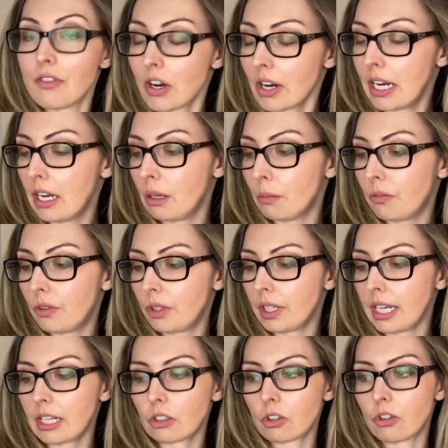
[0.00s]
helpful
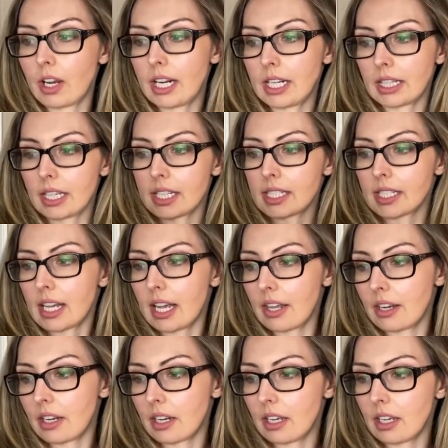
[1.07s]
in creating this,
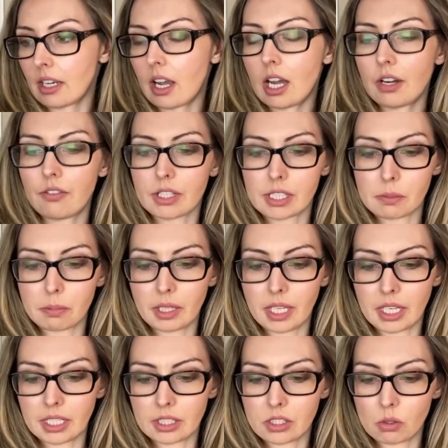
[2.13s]
and it kind of
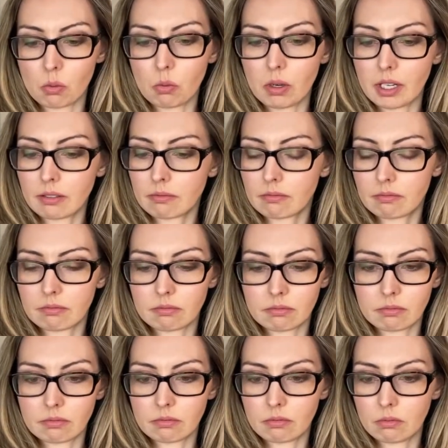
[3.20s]
explains what
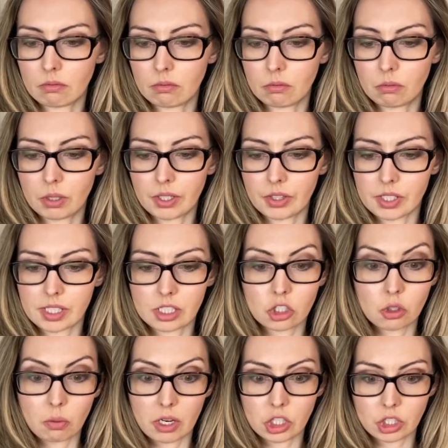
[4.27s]
the
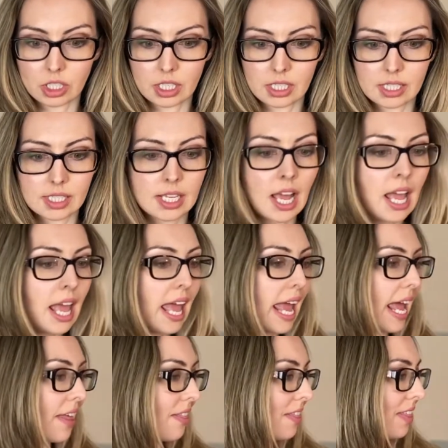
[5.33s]
situation is.
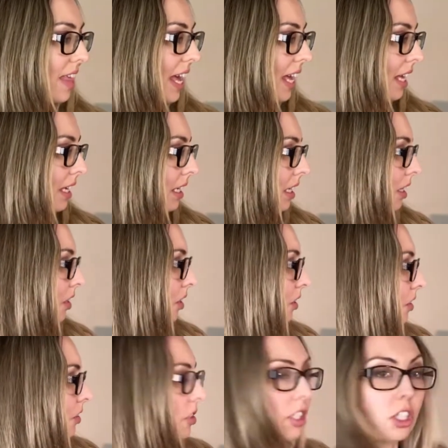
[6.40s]
And then there
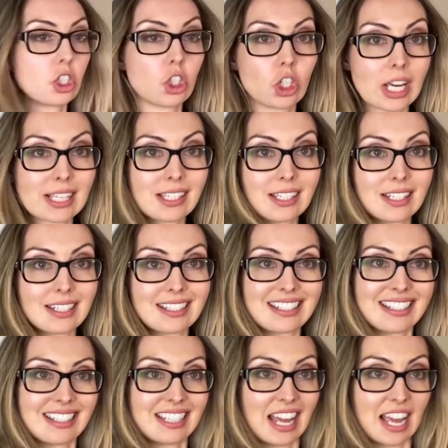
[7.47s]
are suggested
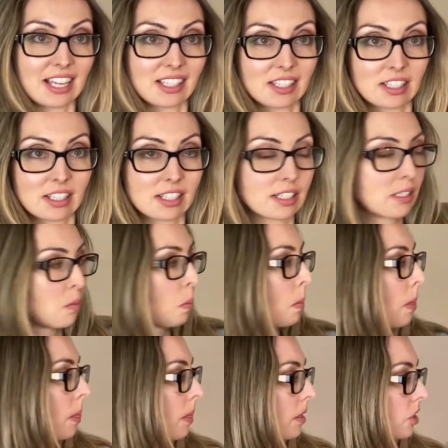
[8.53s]
tests
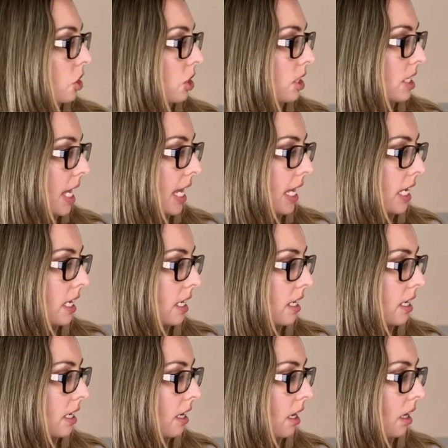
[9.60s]
to take
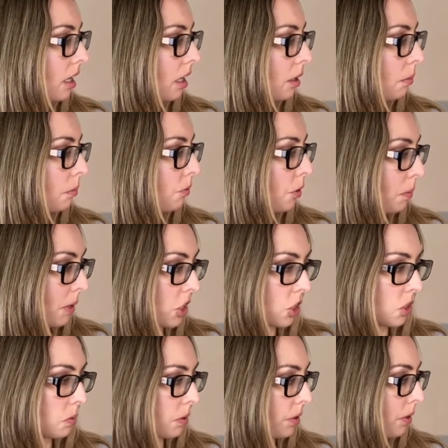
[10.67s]
for
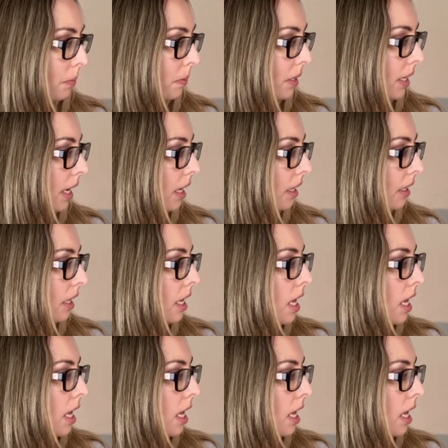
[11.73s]
patients with RPL